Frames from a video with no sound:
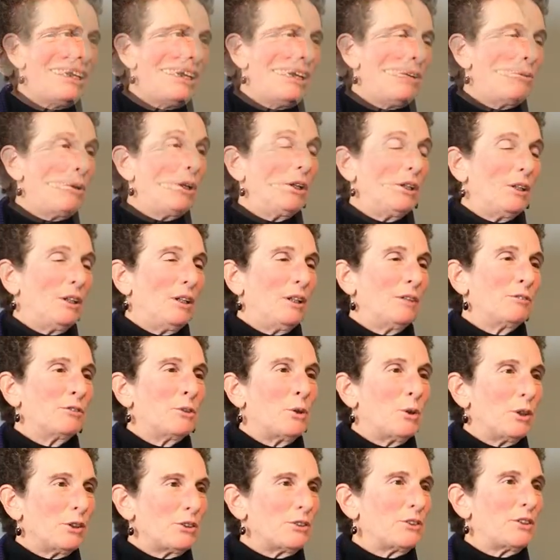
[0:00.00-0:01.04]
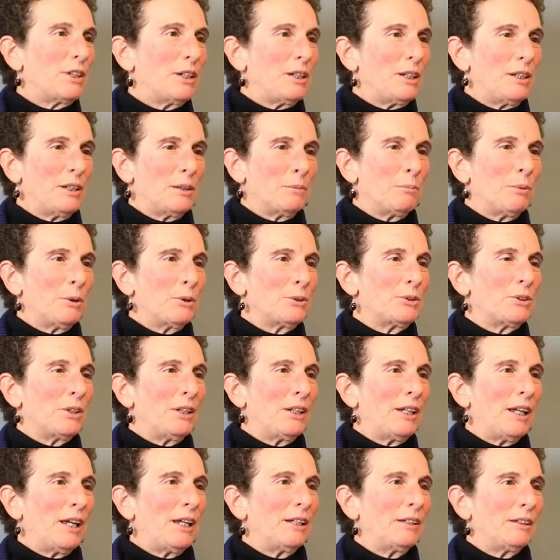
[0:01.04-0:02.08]
Well, of course, the person
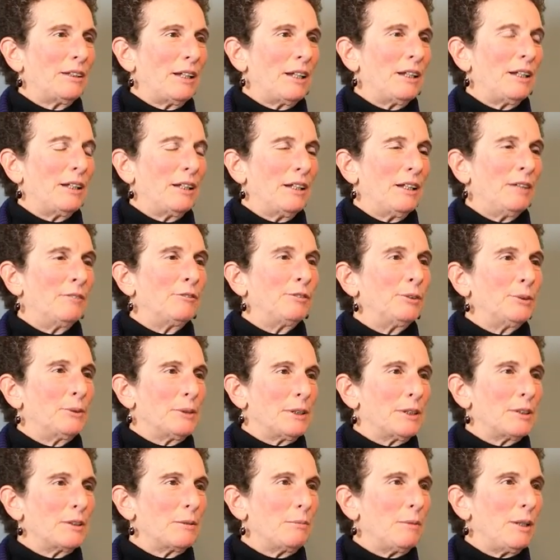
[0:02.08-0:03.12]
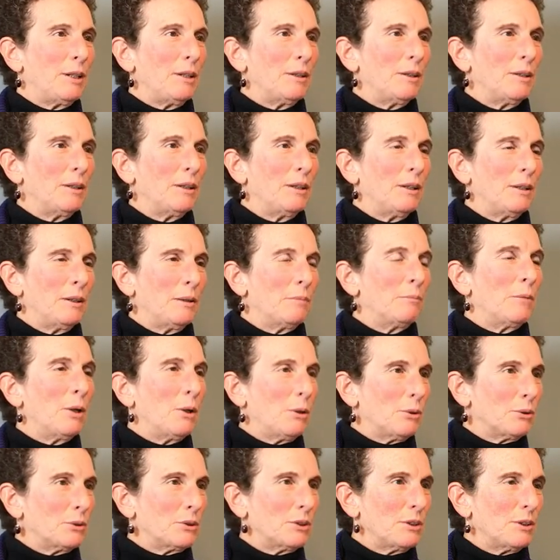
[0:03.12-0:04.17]
that influenced me the
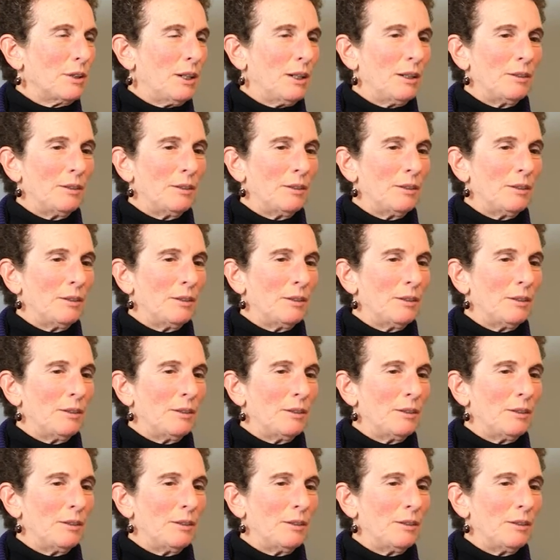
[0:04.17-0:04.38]
most